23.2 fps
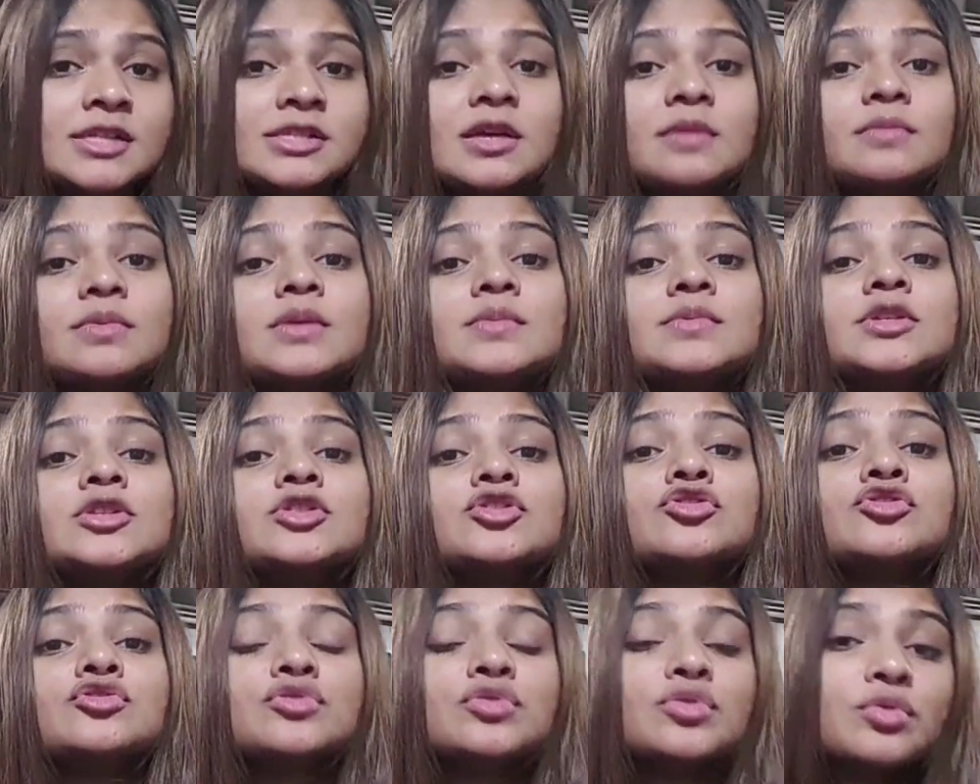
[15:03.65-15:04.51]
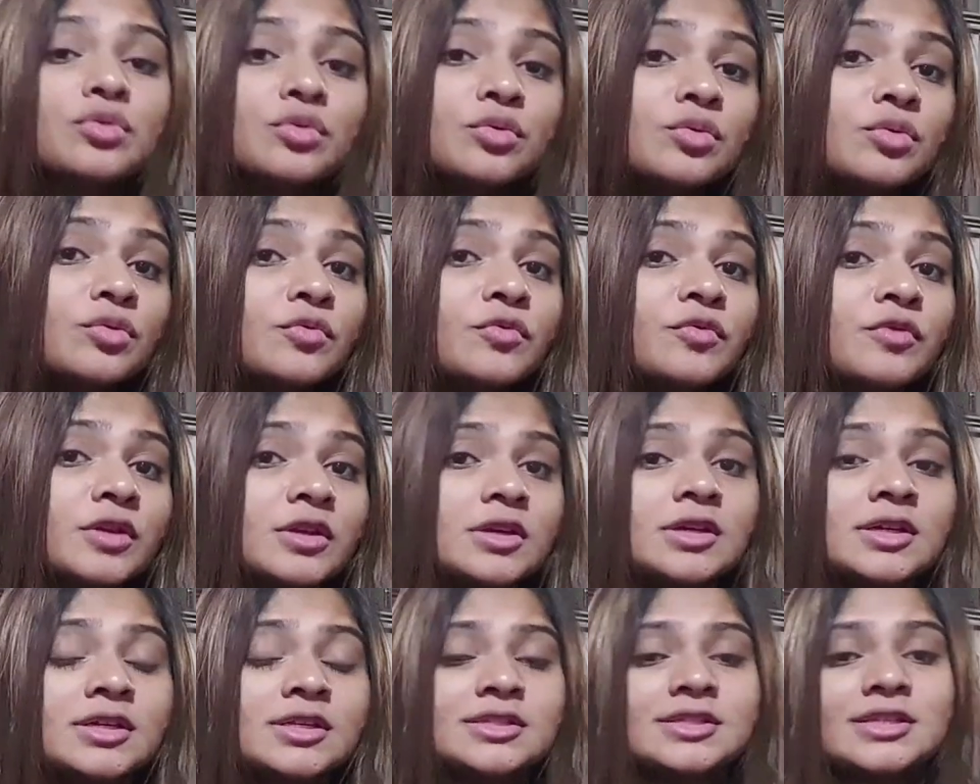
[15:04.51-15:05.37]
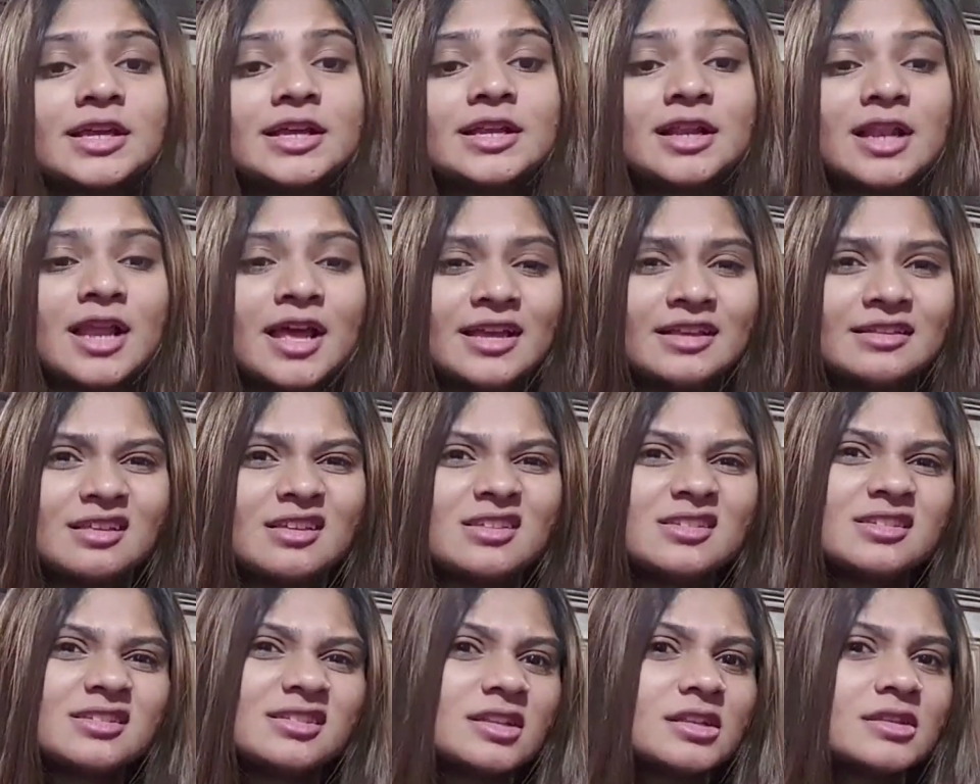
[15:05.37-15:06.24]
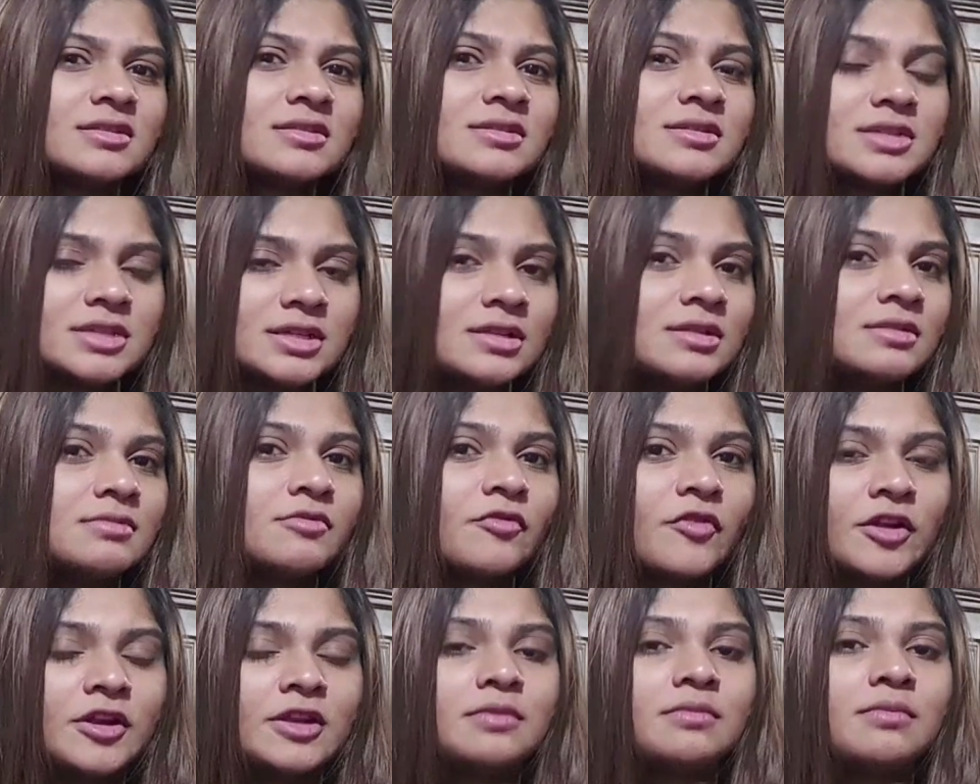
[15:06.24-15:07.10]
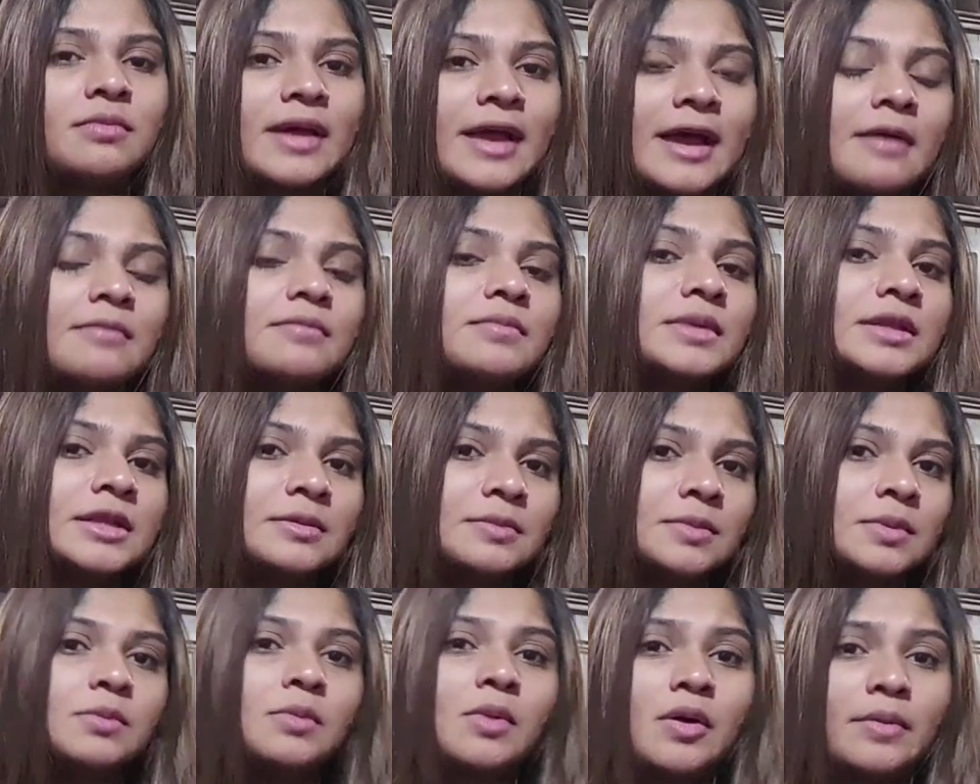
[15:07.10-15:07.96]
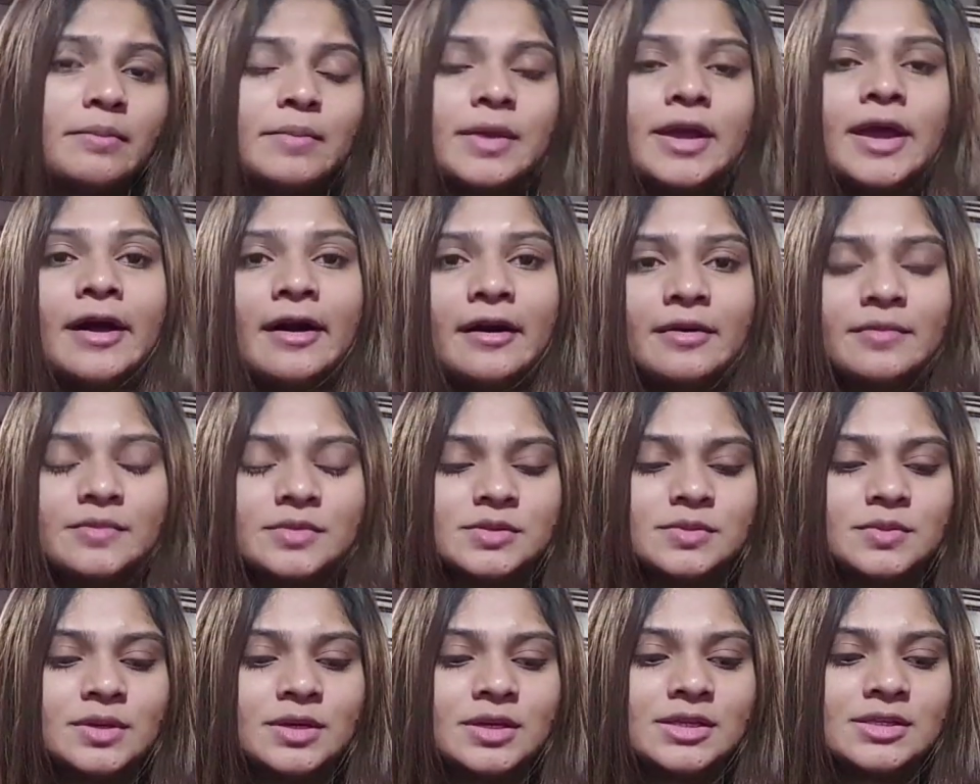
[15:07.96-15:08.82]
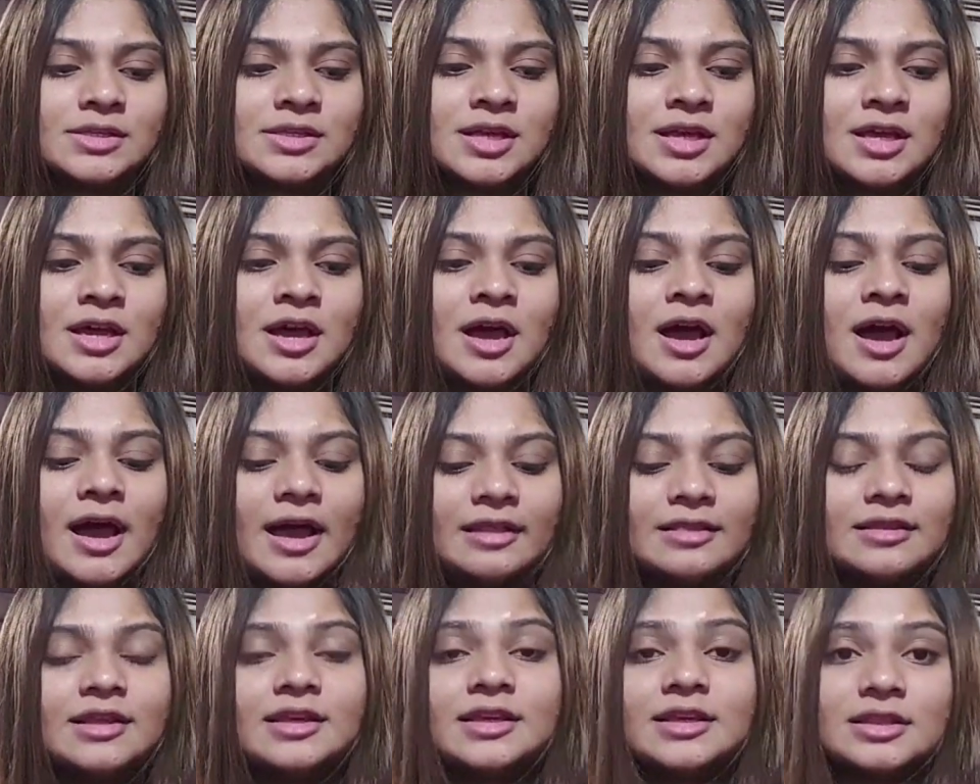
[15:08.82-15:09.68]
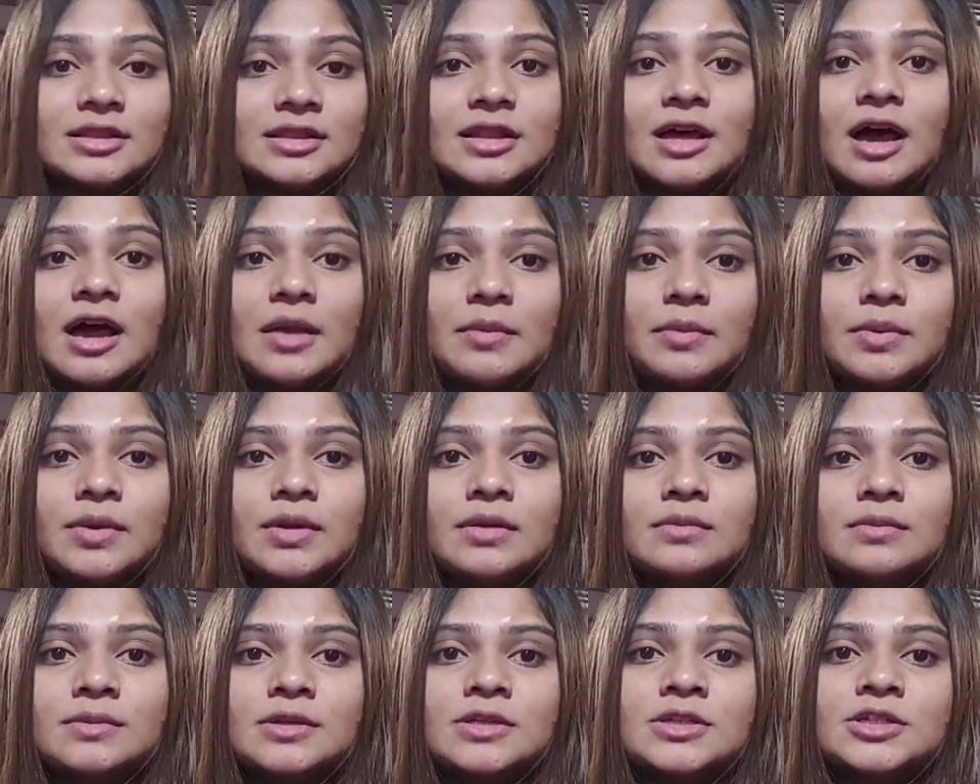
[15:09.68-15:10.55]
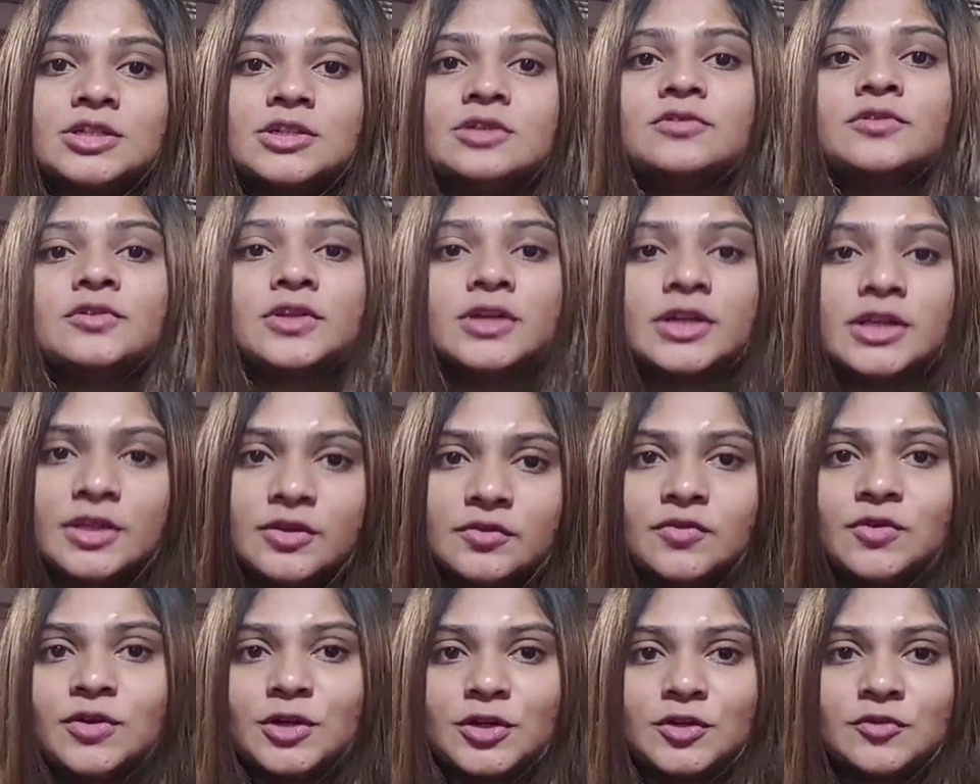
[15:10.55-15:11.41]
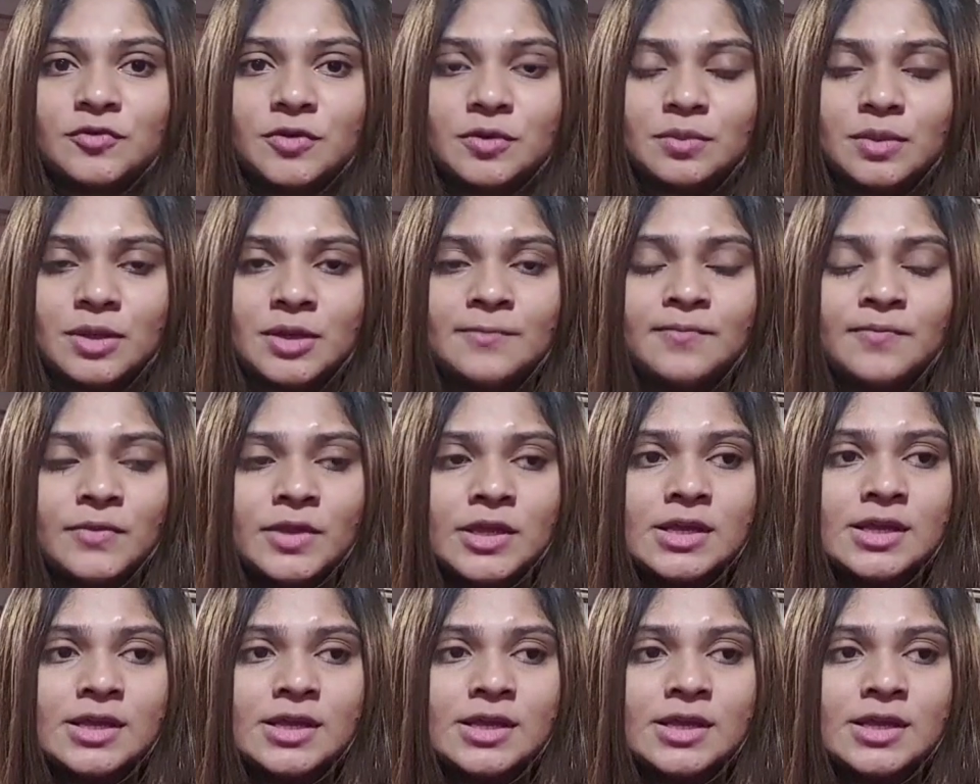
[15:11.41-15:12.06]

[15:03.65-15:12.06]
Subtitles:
Sometimes it's 2 weeks, and like it's still very bare minimum on my arms, because I think the IPL machine really worked for me,